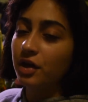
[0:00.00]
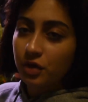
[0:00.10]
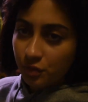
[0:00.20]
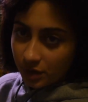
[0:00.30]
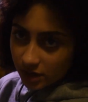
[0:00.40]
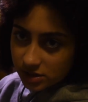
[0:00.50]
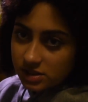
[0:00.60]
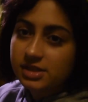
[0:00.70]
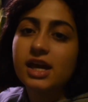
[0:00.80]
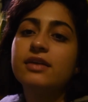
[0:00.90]
We are
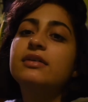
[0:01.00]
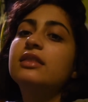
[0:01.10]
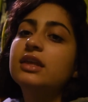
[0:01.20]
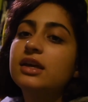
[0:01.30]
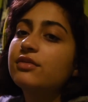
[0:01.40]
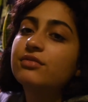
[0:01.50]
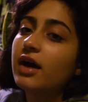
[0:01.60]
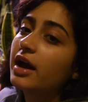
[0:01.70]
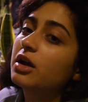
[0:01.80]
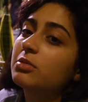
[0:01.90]
saving the
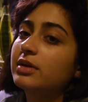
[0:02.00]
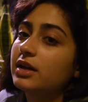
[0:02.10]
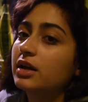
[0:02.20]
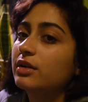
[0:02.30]
environment.